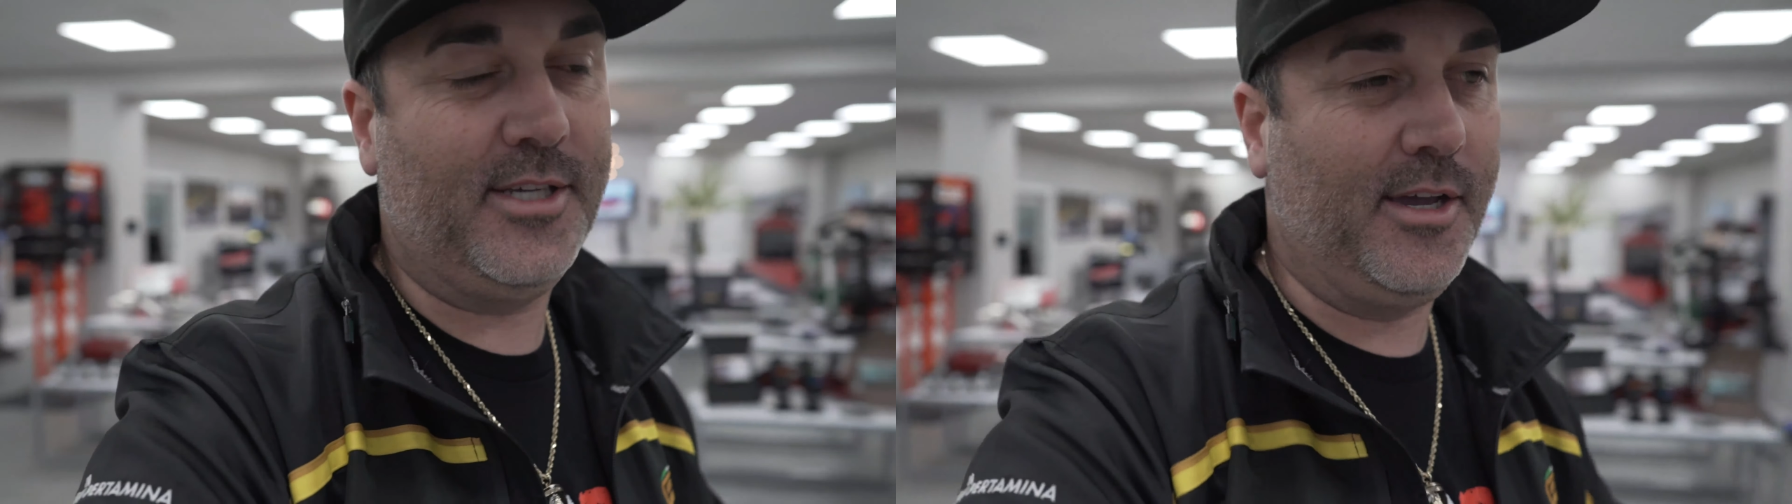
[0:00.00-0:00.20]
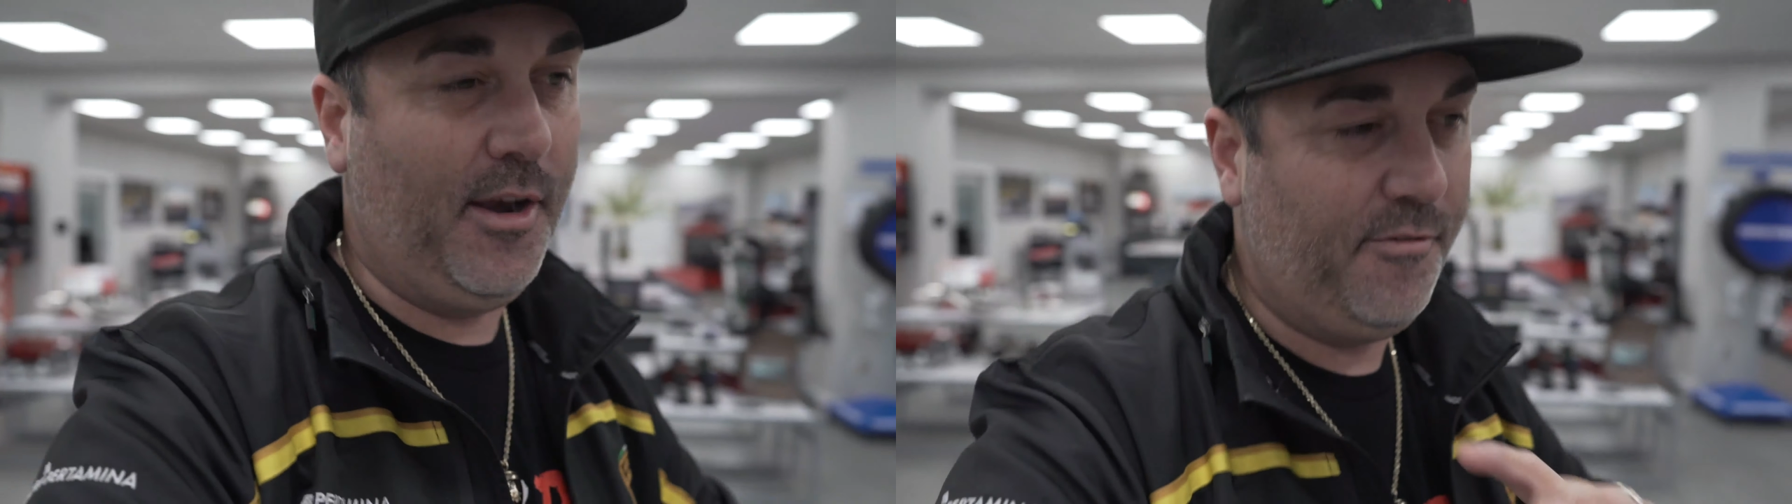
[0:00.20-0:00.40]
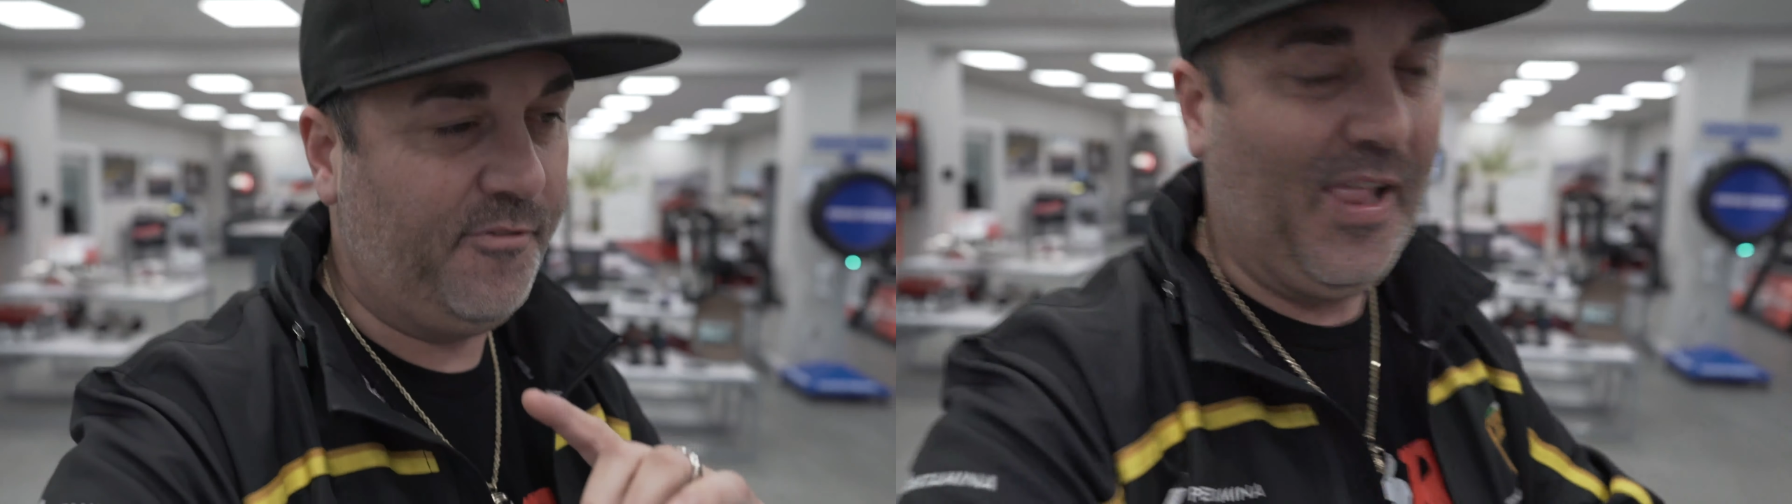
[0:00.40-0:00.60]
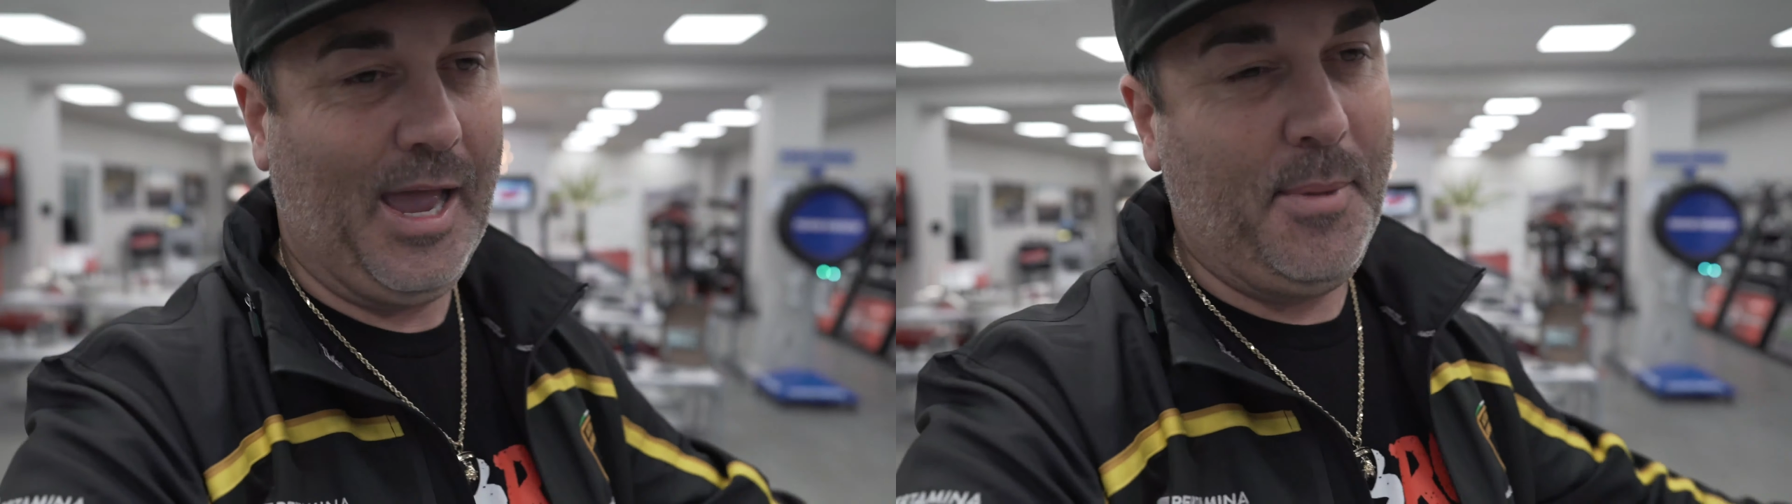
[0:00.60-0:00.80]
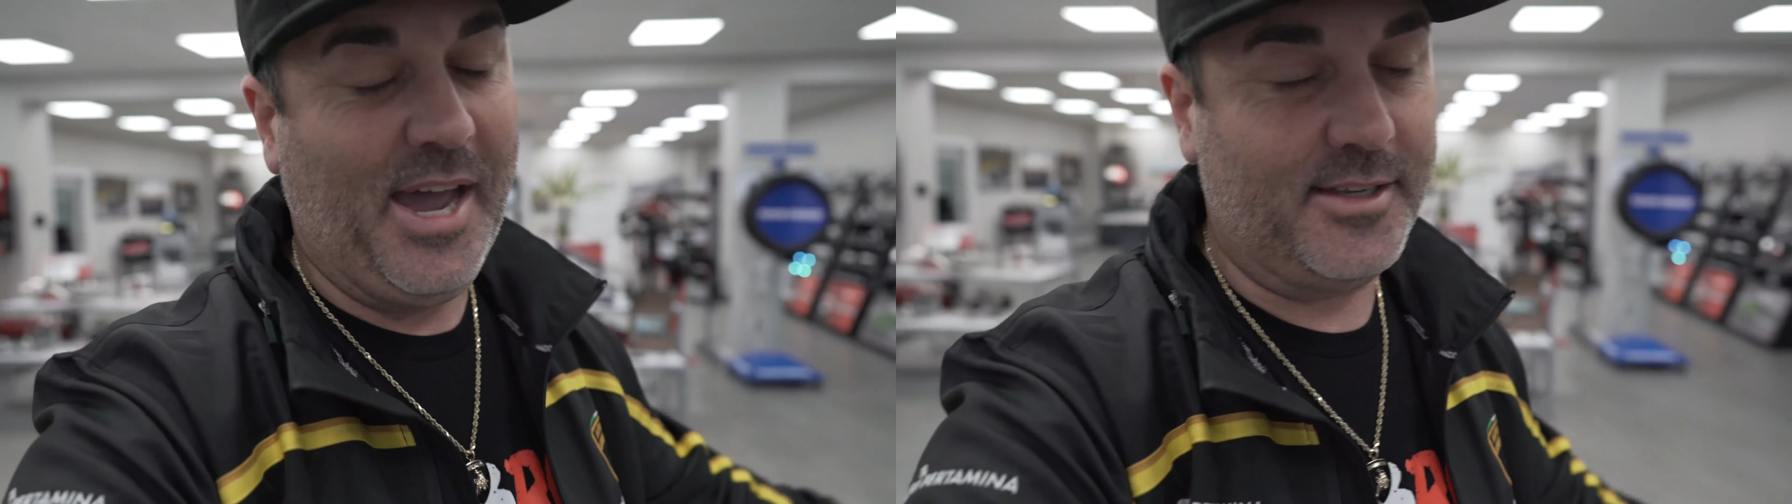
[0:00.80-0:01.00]
I gotta fly
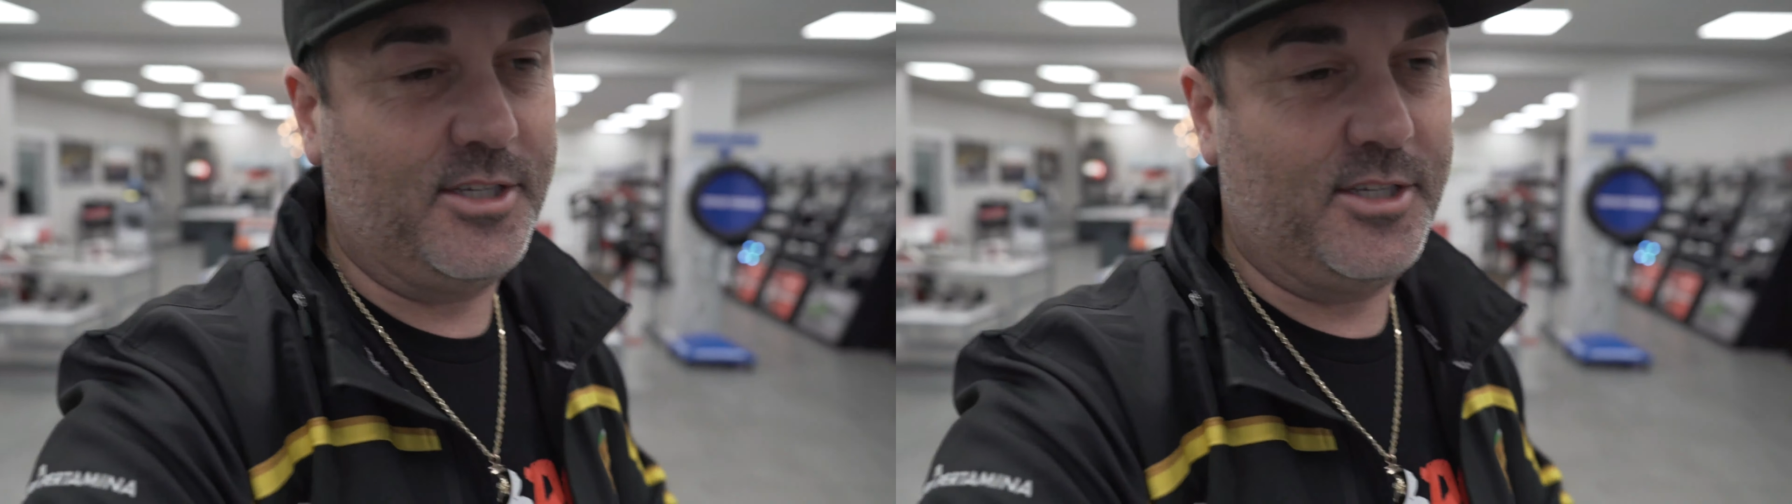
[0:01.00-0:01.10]
back